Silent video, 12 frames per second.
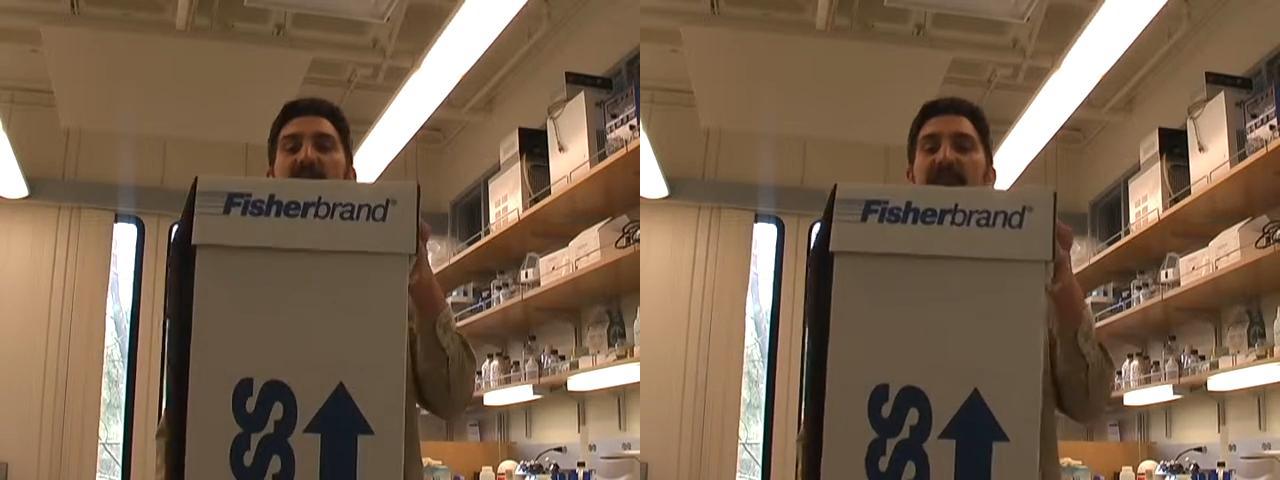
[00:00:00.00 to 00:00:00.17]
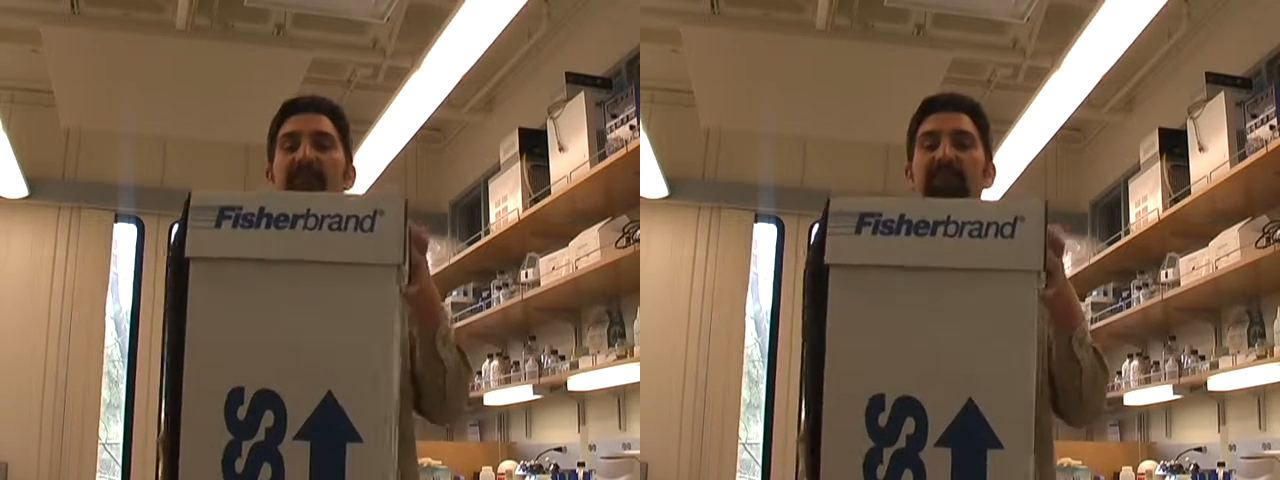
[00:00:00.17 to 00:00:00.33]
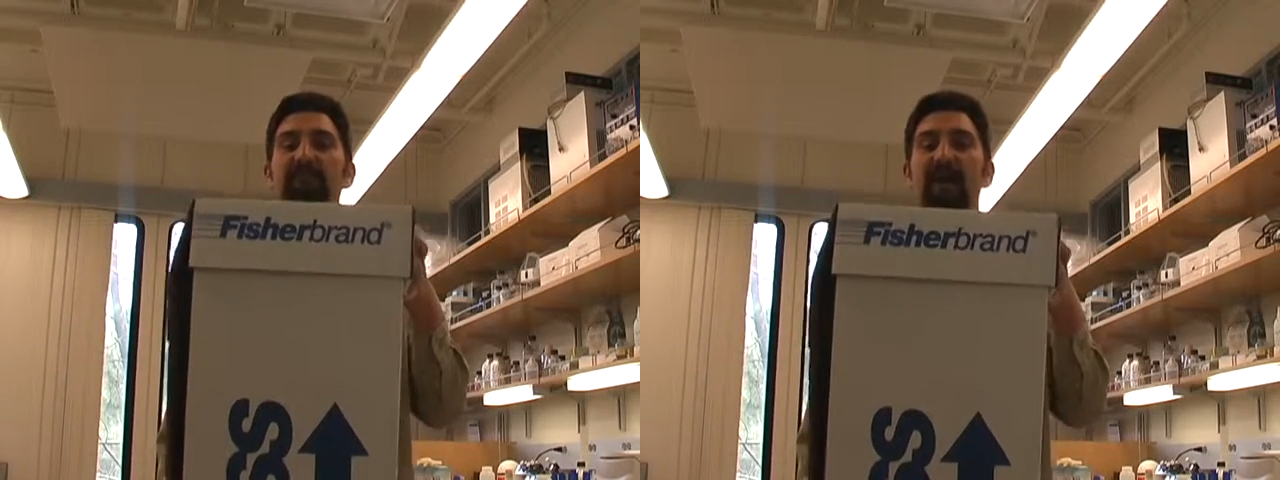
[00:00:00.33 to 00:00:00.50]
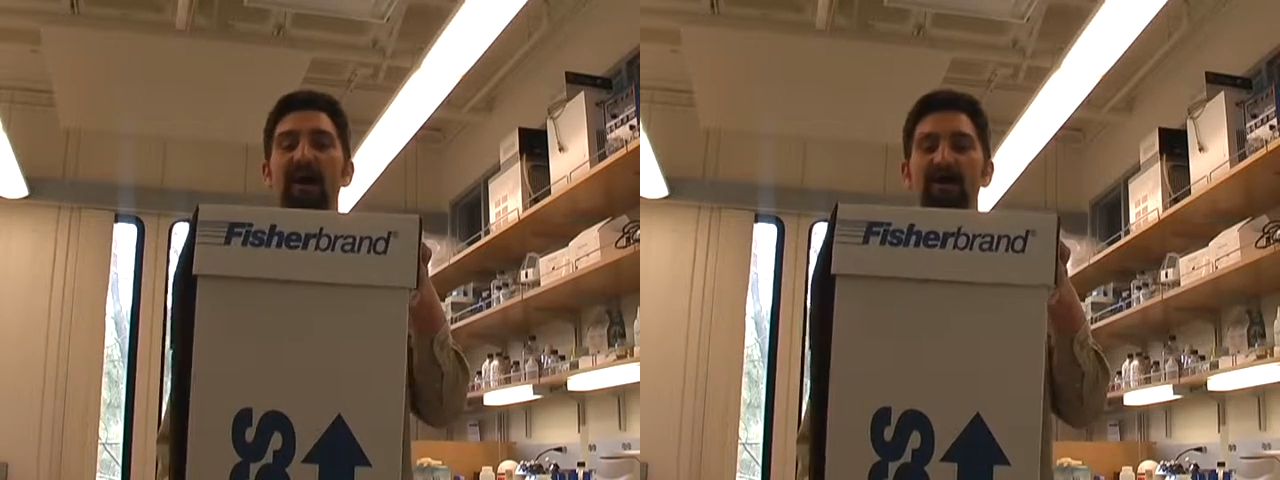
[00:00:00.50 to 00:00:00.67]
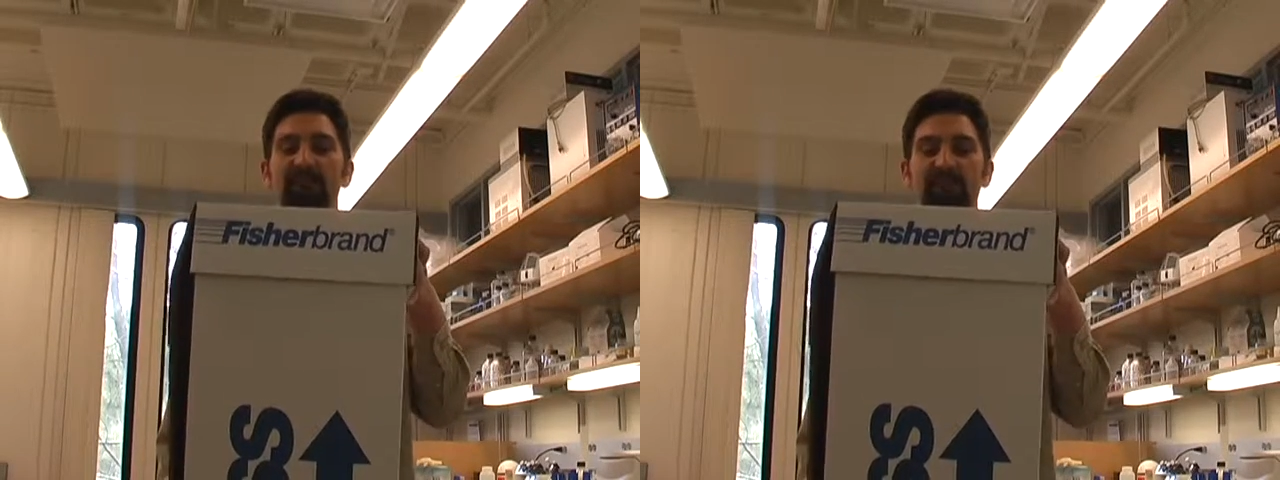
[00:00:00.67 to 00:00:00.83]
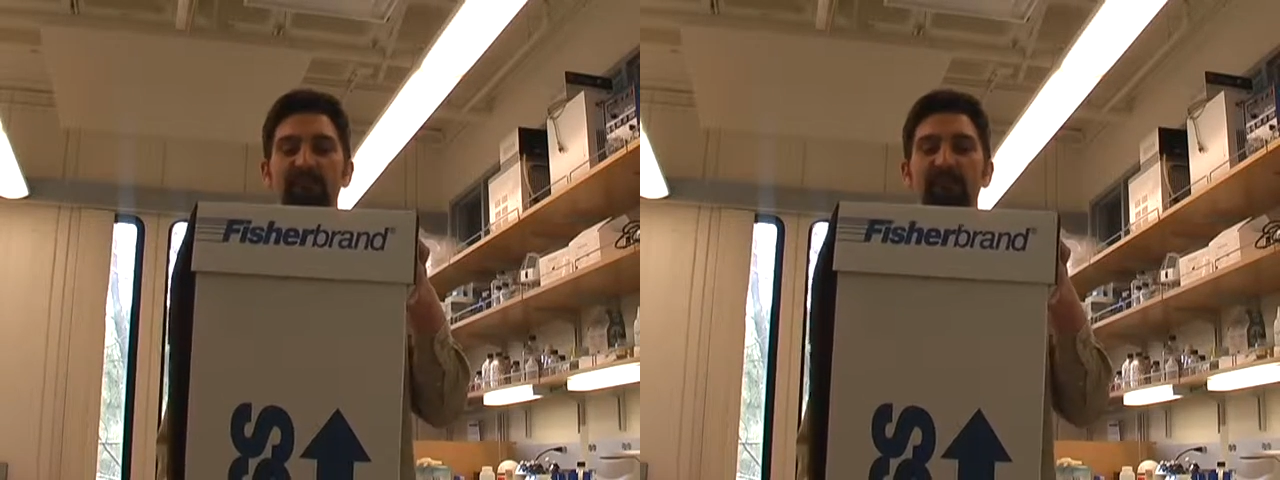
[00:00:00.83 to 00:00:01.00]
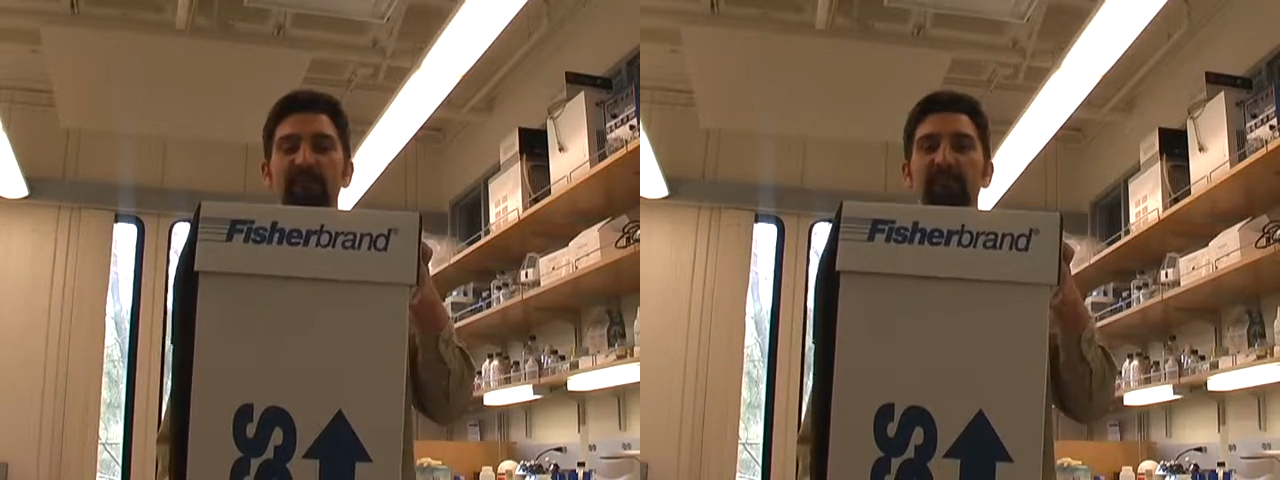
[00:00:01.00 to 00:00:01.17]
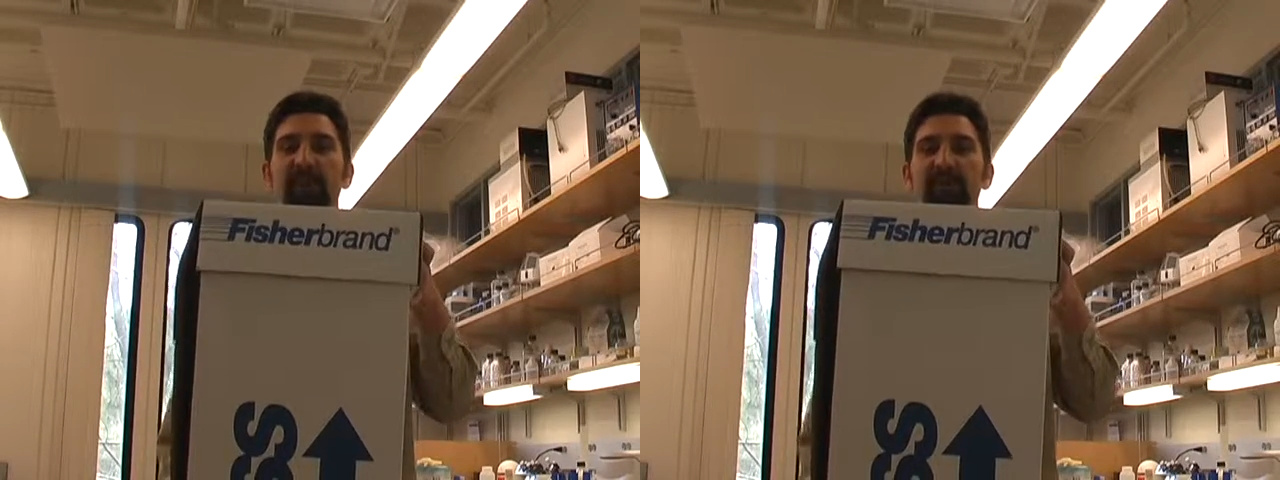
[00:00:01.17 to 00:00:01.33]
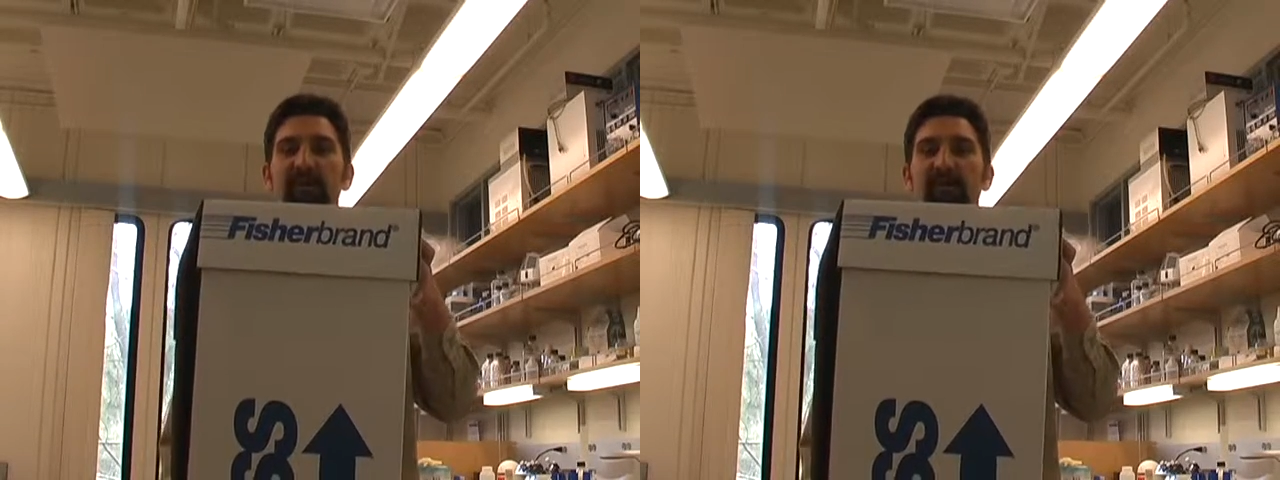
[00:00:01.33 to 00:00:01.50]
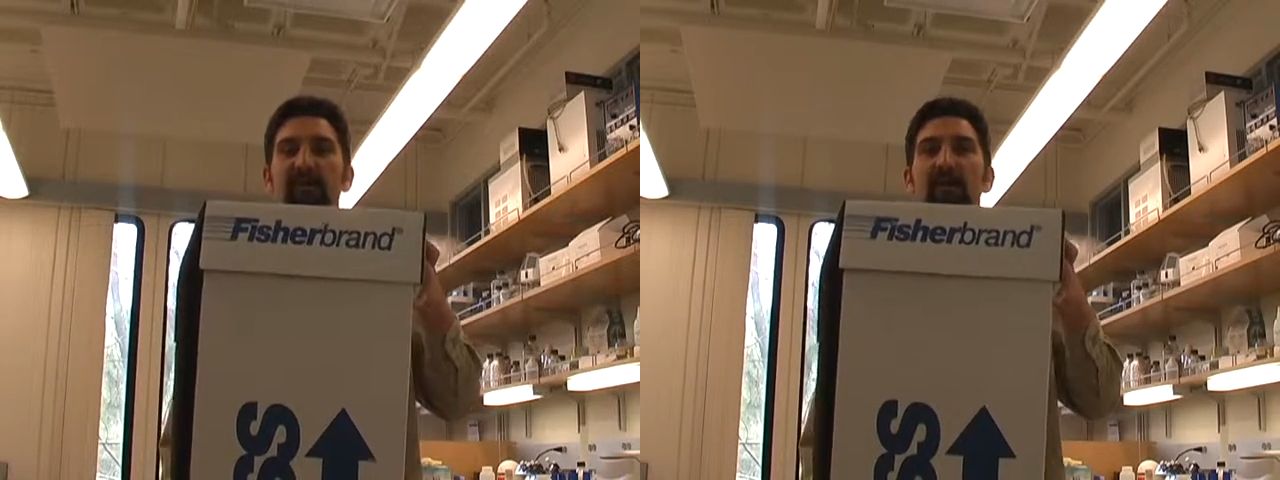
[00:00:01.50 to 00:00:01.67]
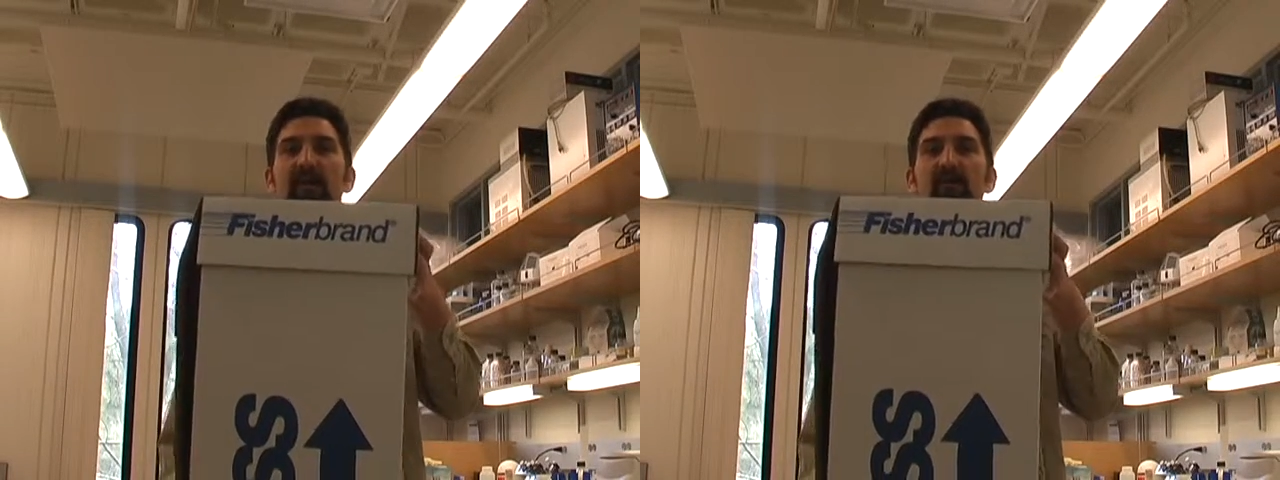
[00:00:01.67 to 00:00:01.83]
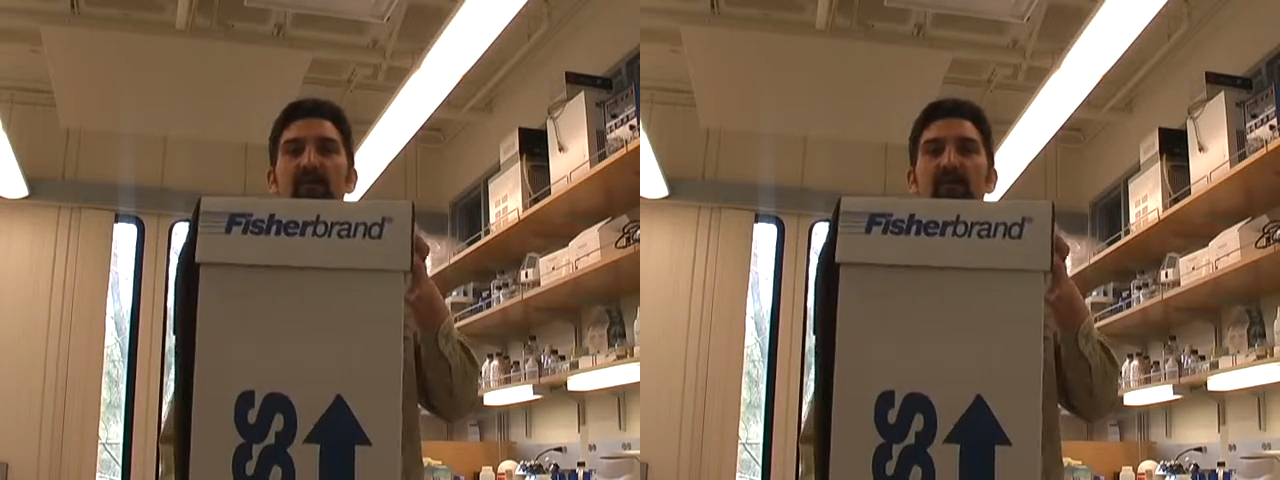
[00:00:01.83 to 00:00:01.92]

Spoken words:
inside this container.